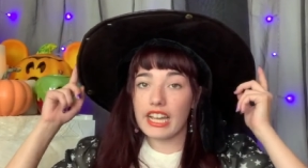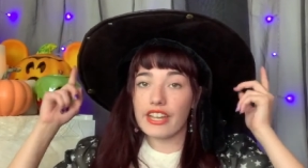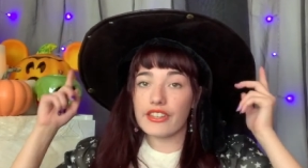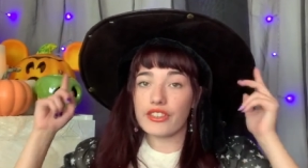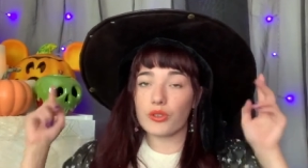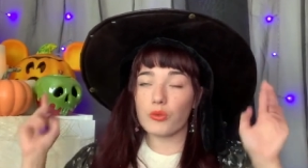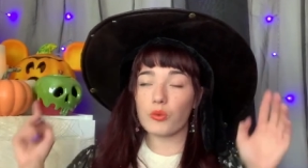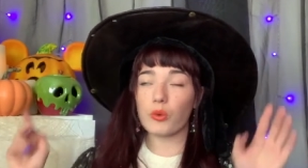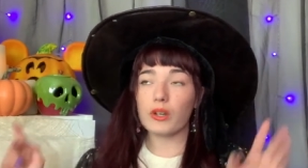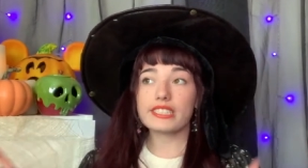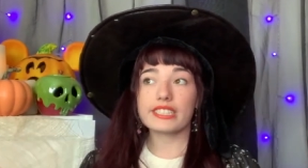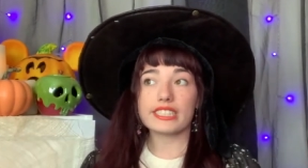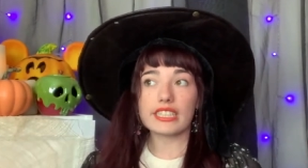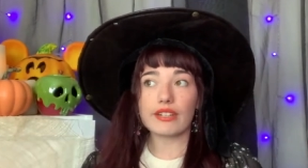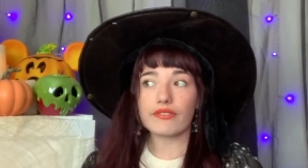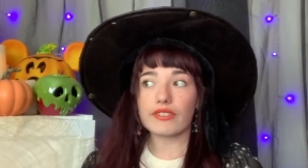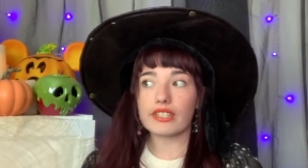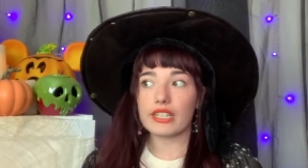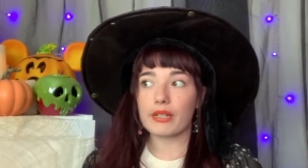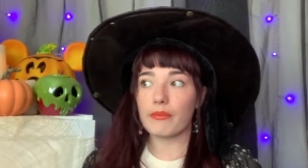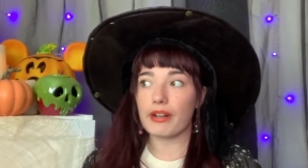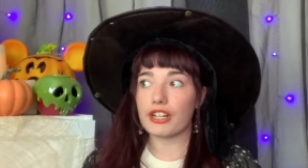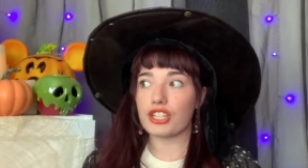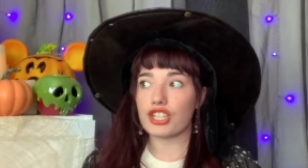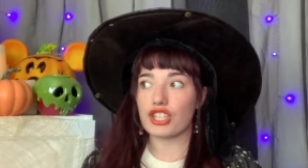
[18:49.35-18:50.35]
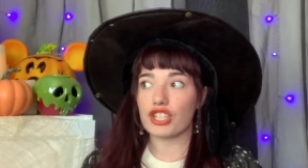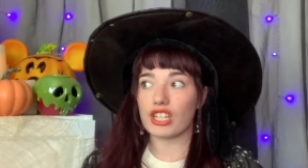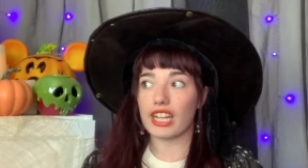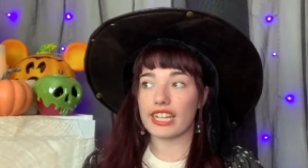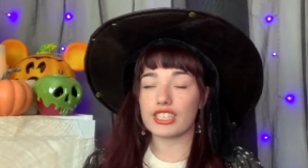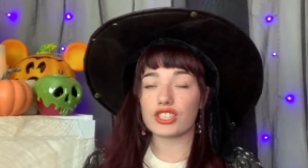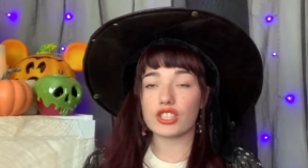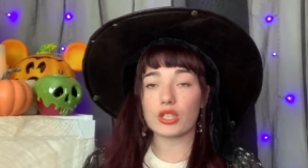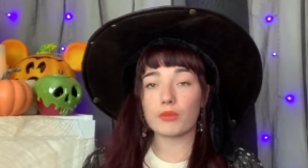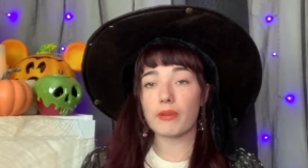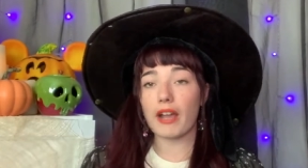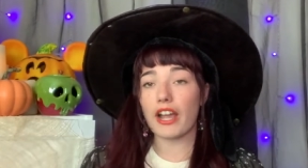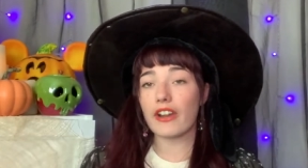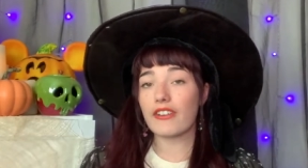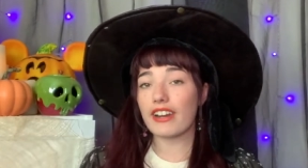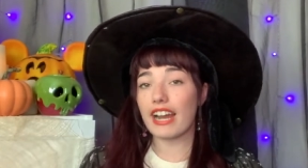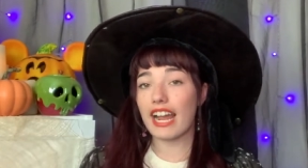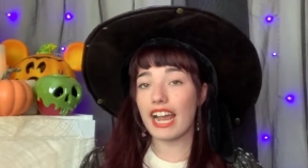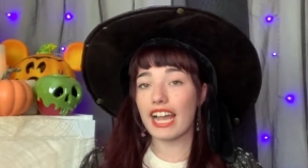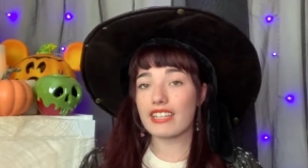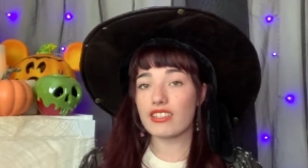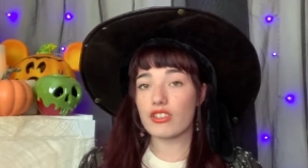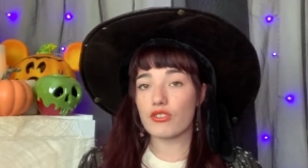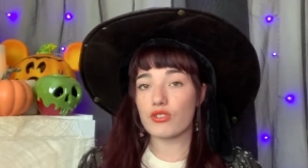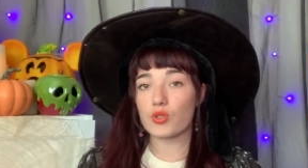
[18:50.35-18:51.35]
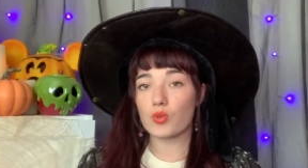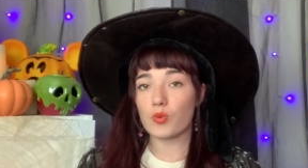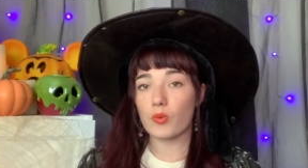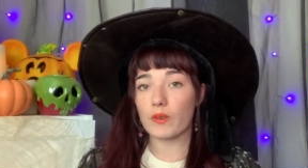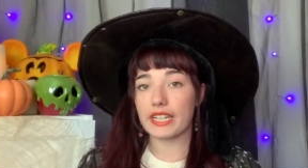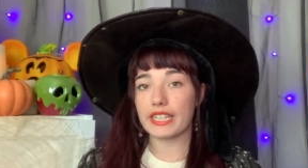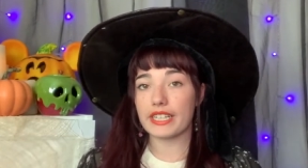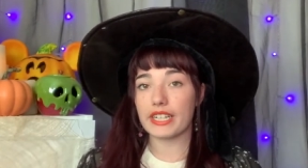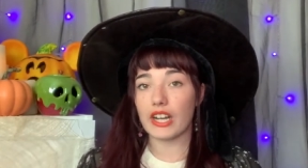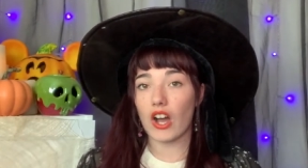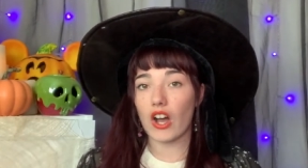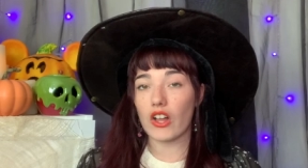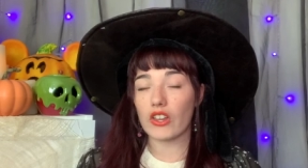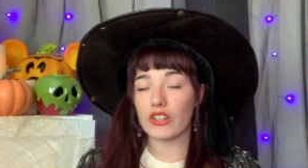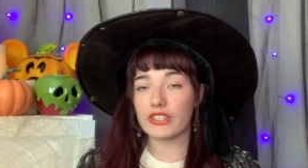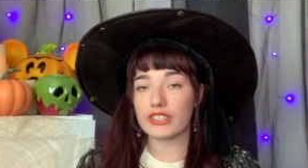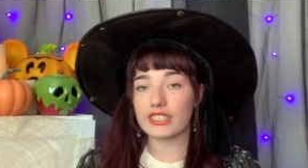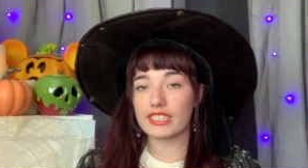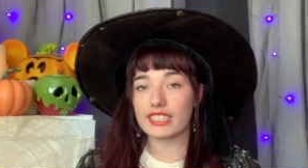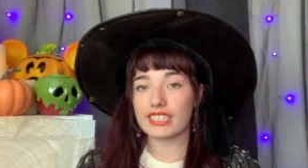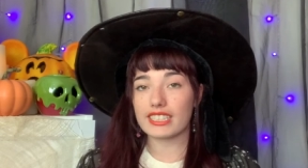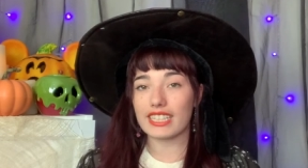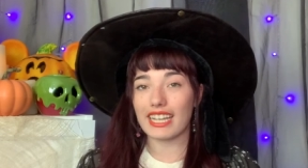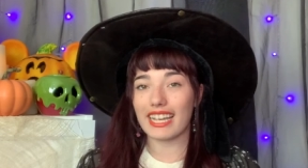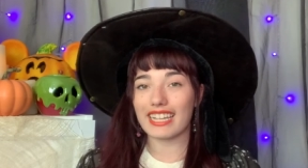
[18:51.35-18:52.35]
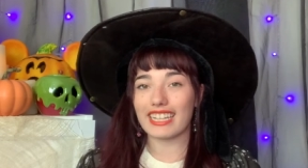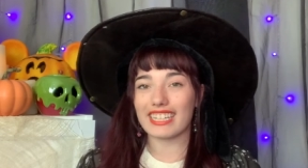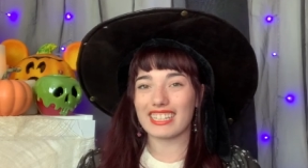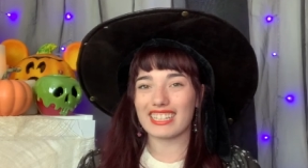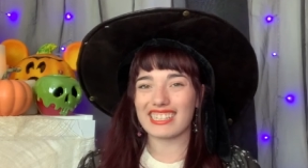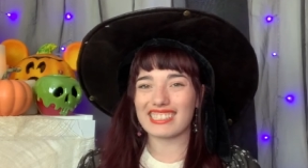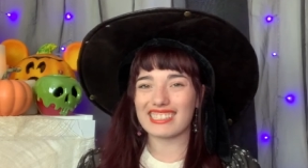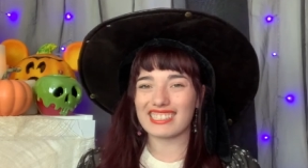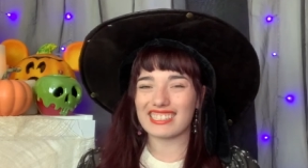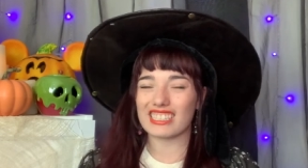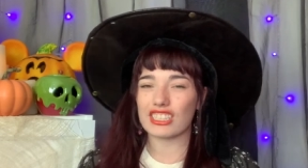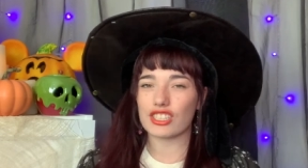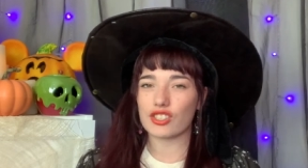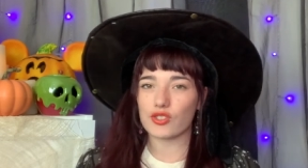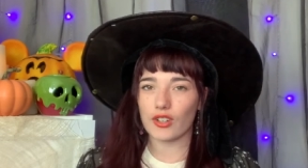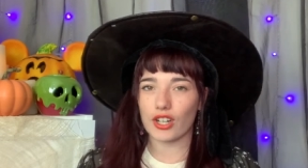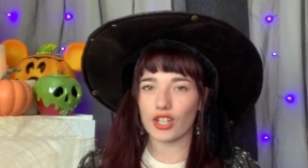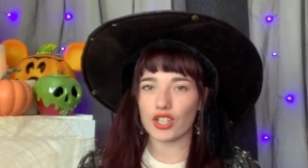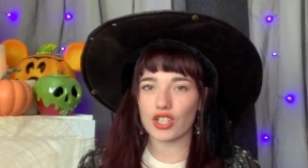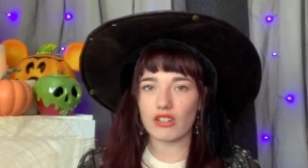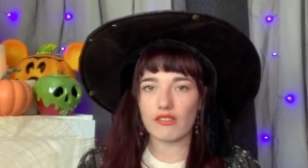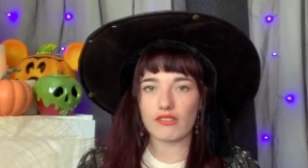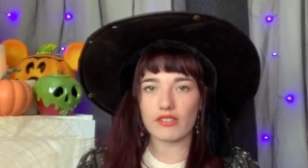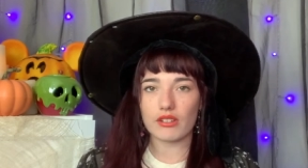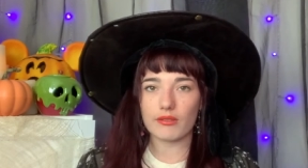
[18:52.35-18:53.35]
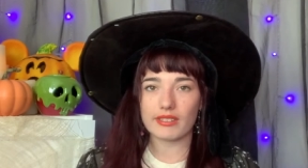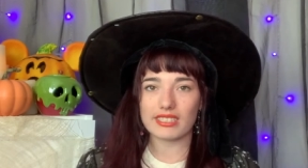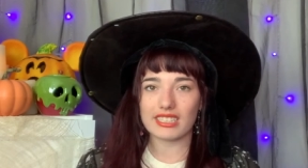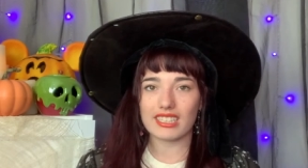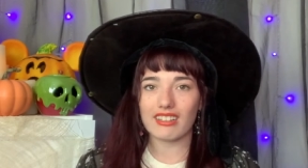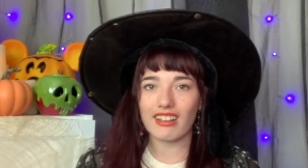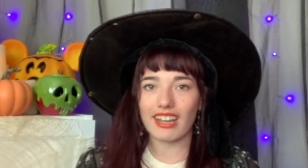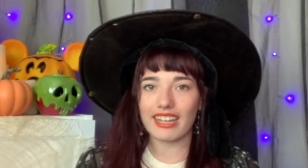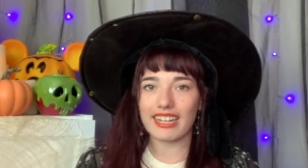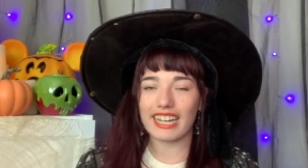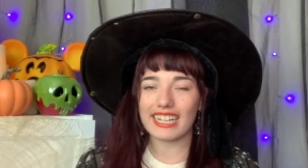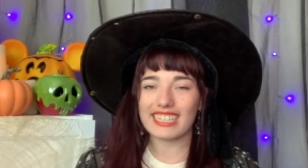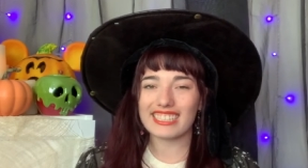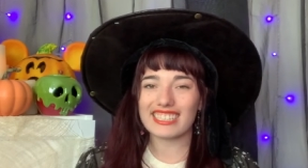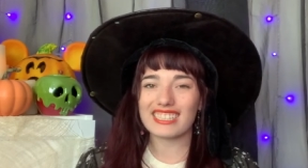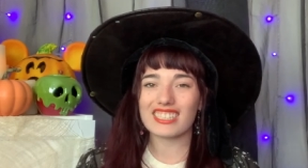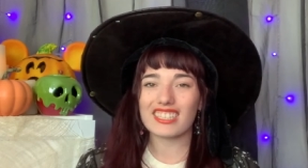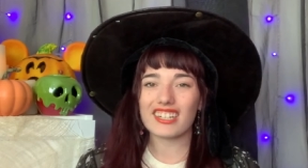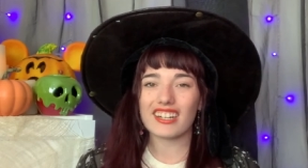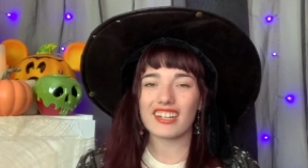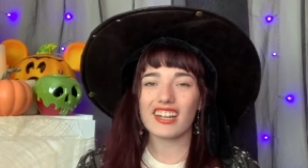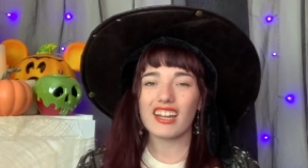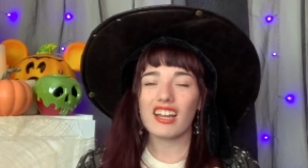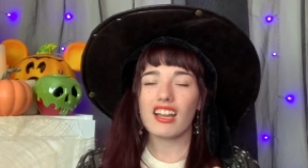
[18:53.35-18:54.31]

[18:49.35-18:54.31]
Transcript: There was definitely a much nicer pirate hat that was twenty dollars. Like, this, the structure of it was a lot nicer,